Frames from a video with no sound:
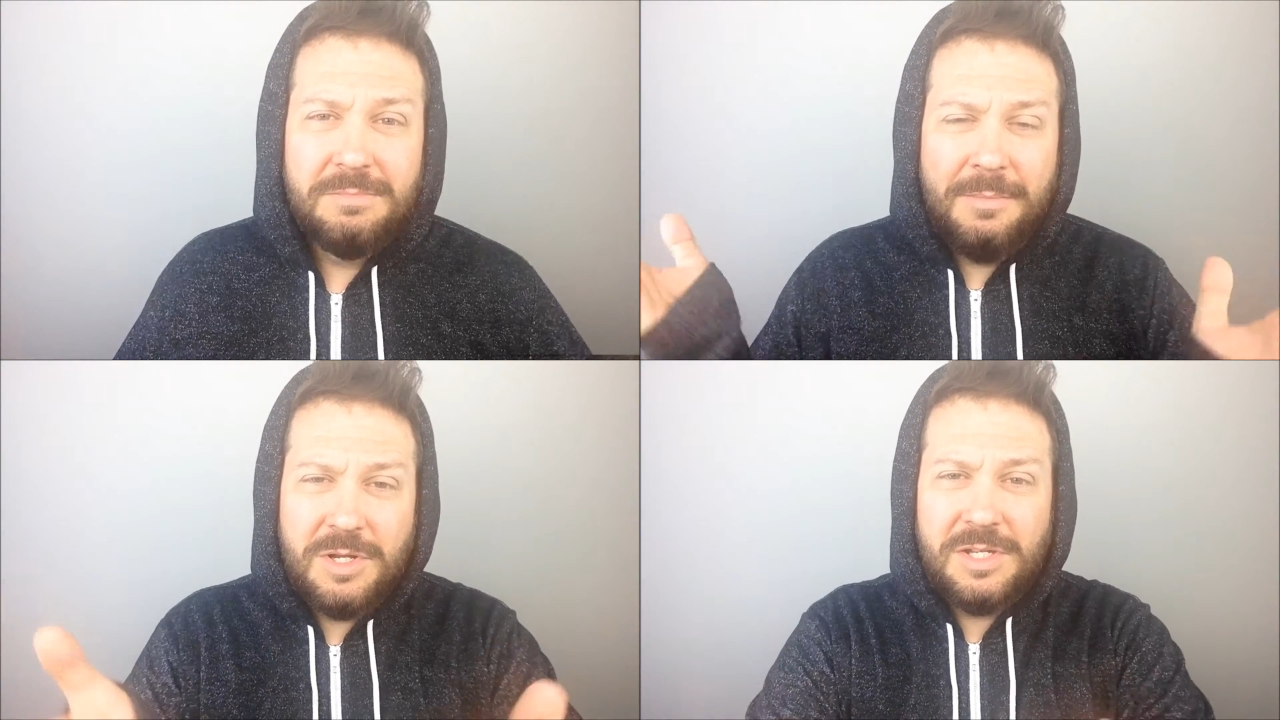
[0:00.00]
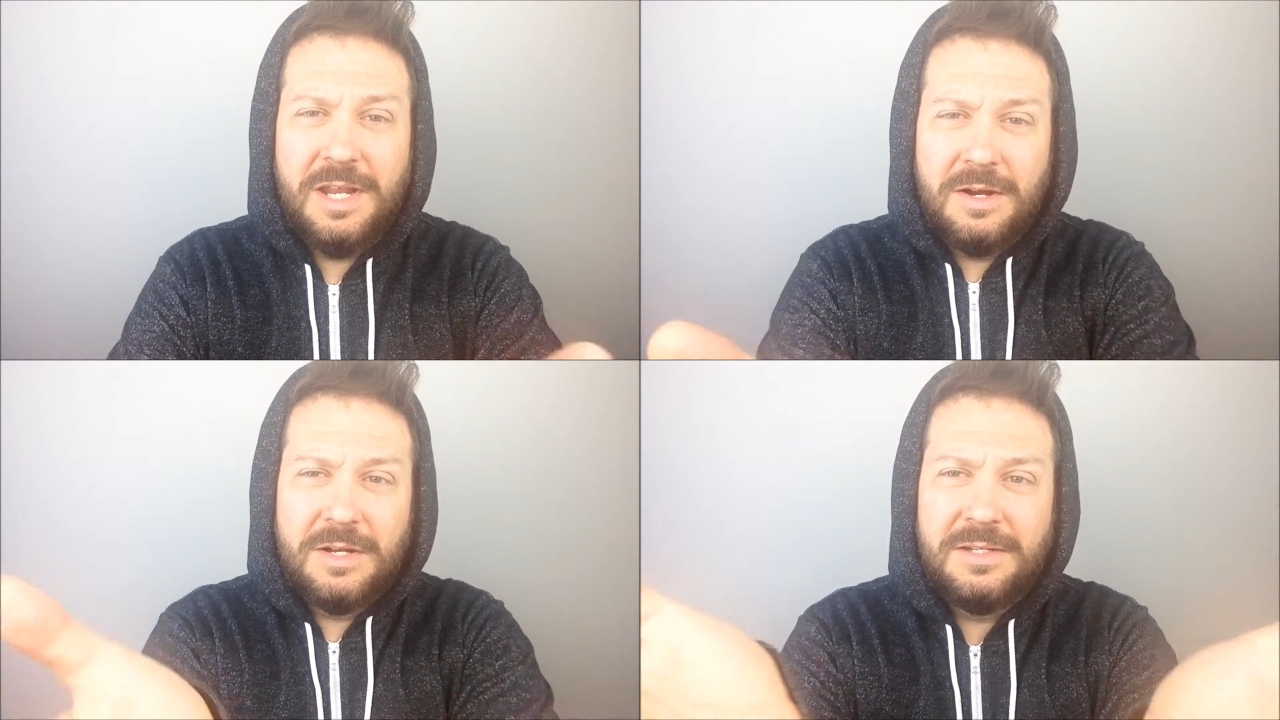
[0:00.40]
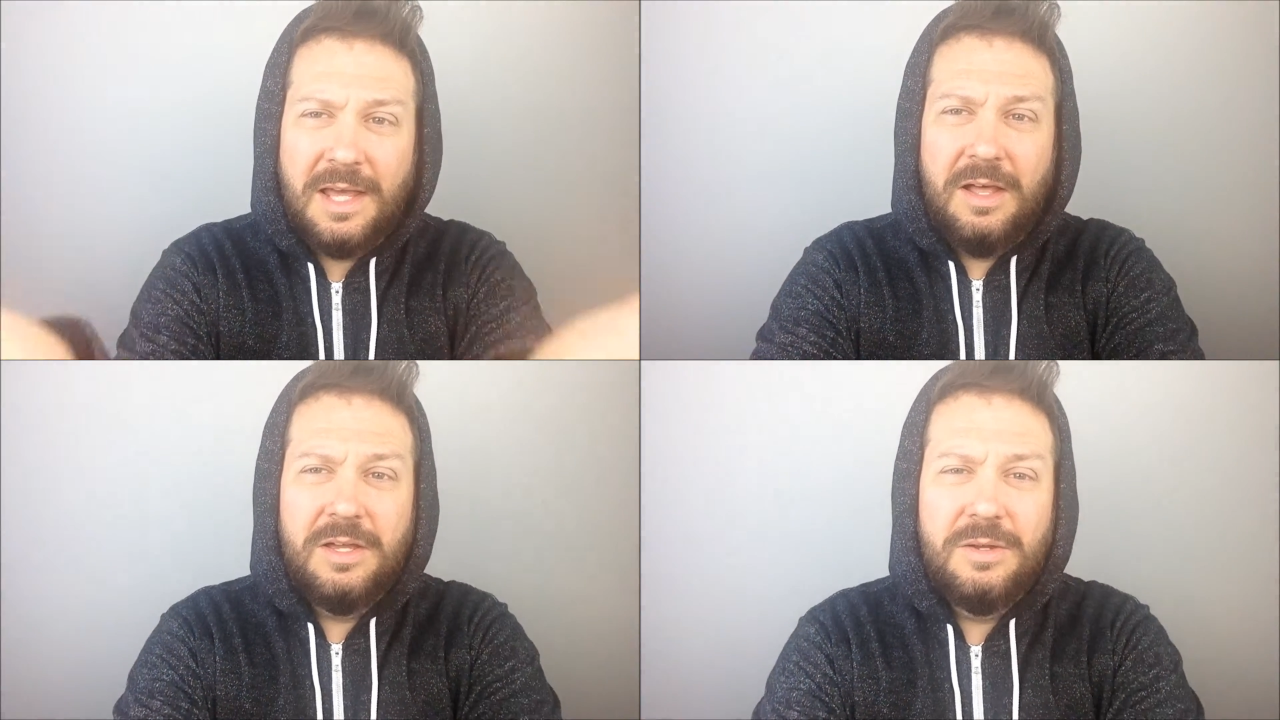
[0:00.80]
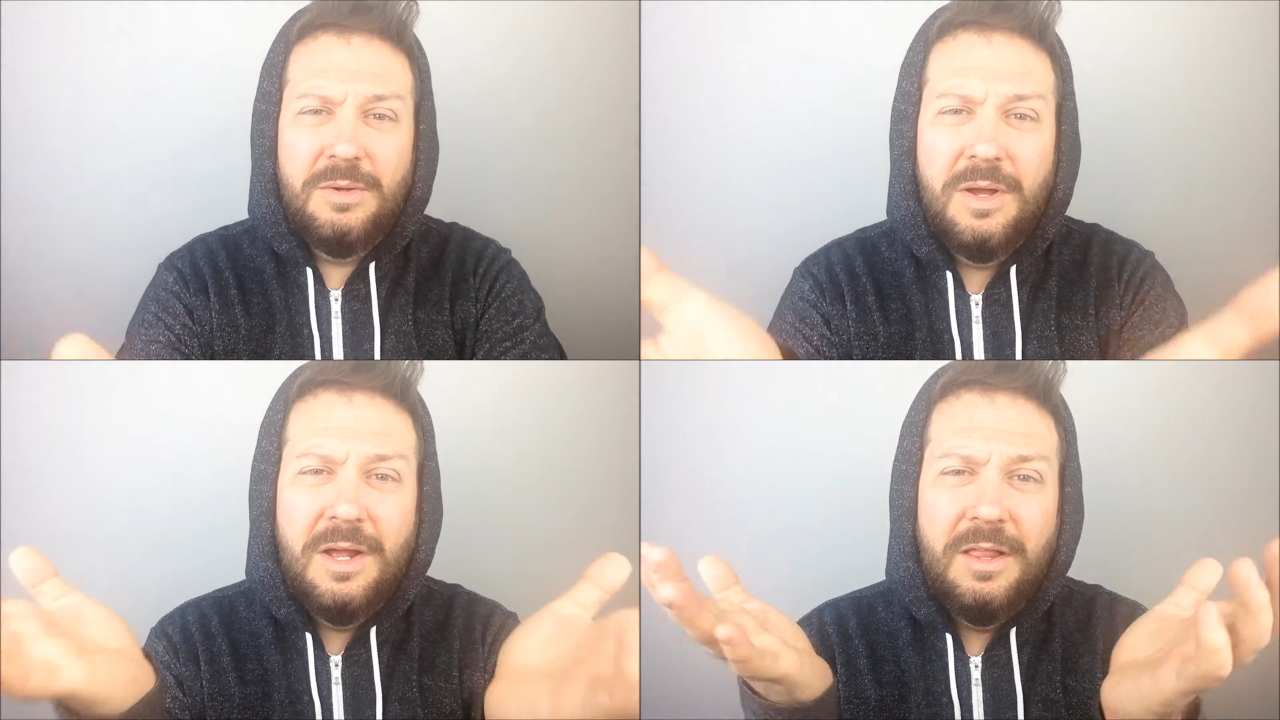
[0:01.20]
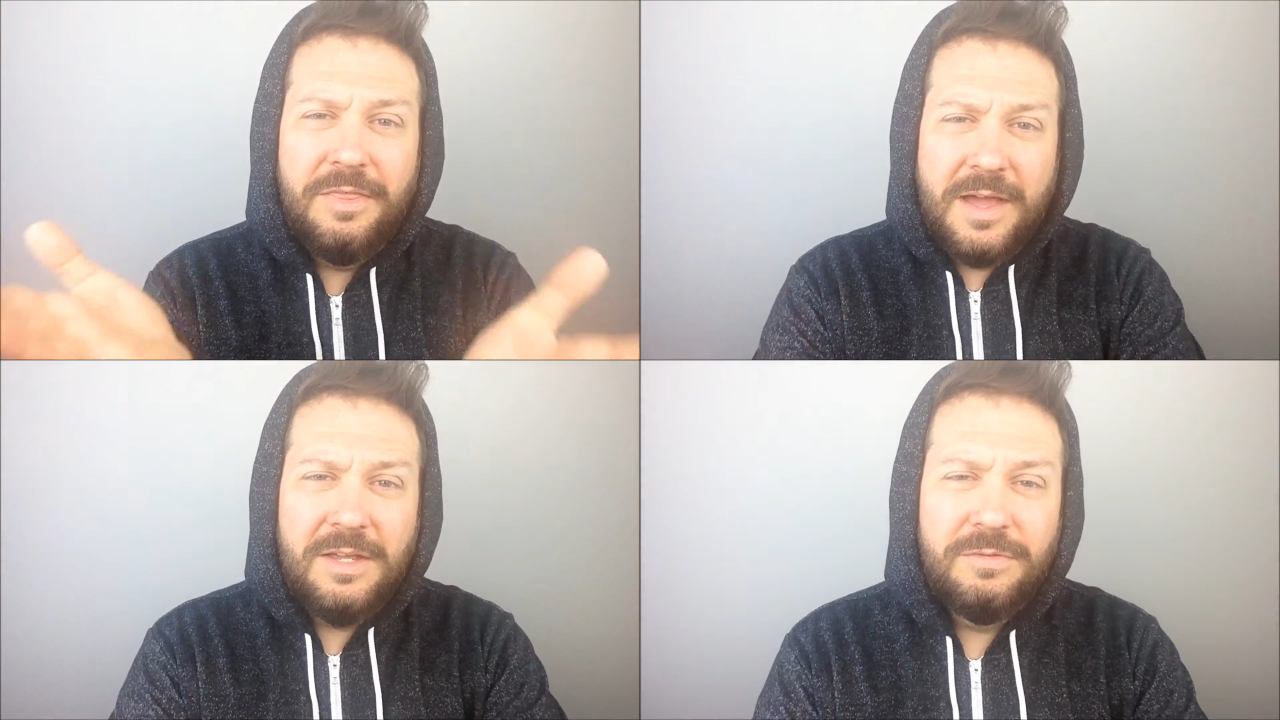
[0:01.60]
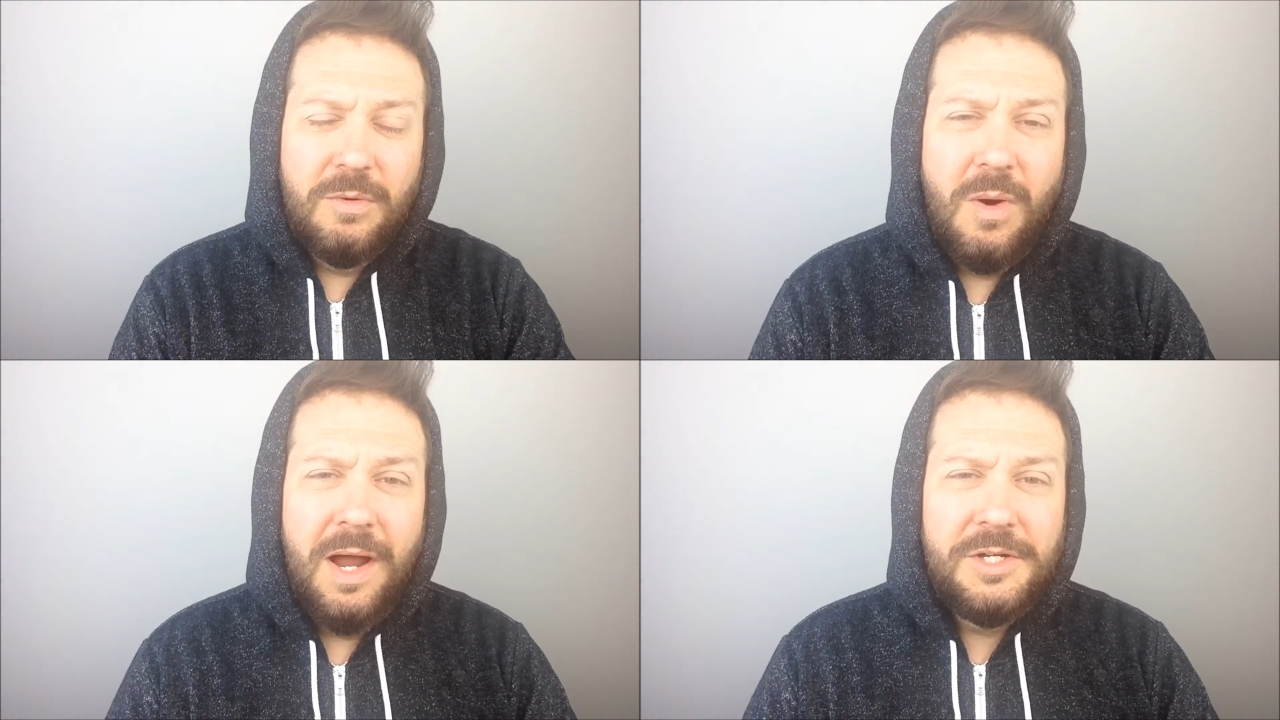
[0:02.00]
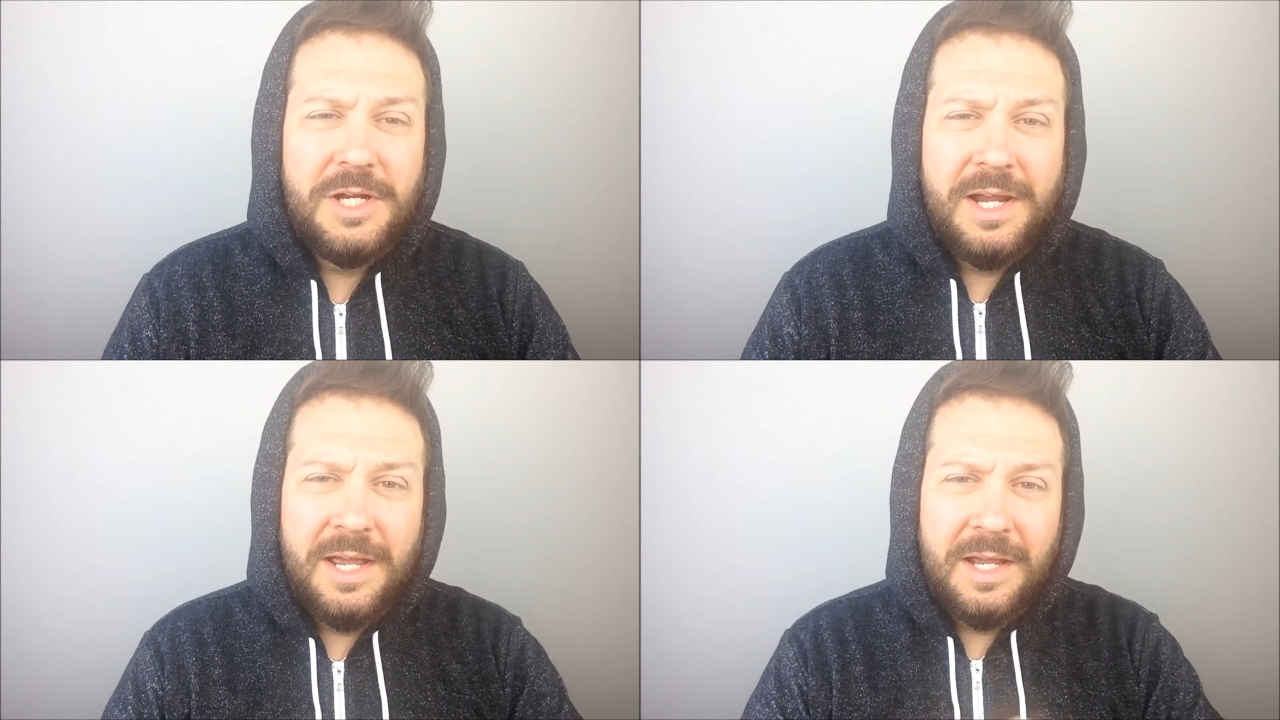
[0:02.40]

I'm just here to tell you thanks for watching,